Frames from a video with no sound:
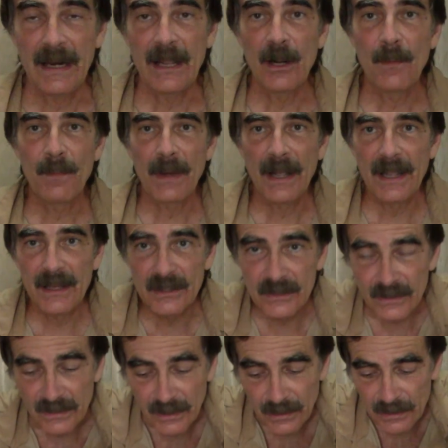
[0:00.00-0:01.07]
I hope
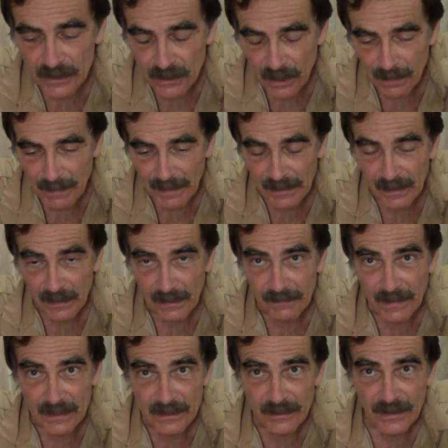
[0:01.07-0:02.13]
you enjoyed my little
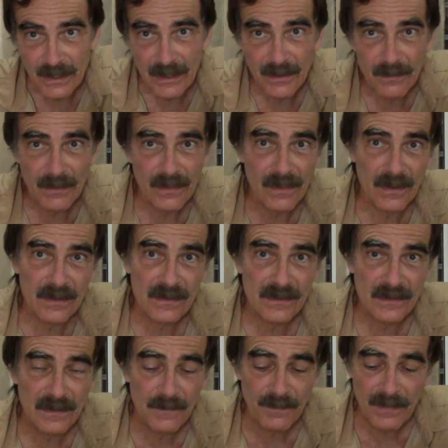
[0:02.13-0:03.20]
adventure here with
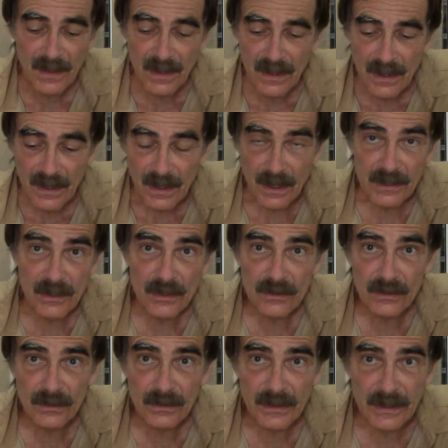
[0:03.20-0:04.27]
this
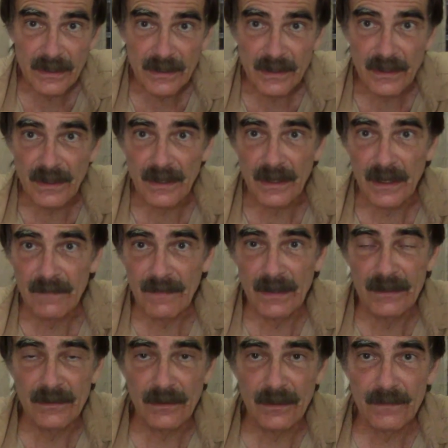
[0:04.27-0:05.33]
unusual and
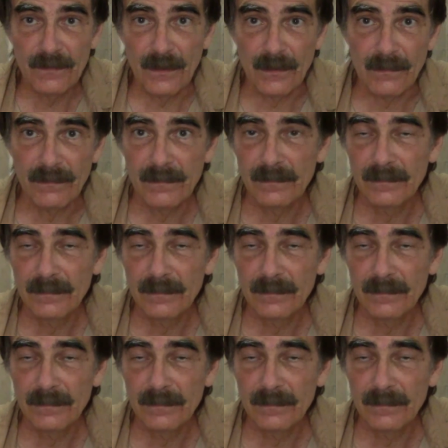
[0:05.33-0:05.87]
adventurous fruit.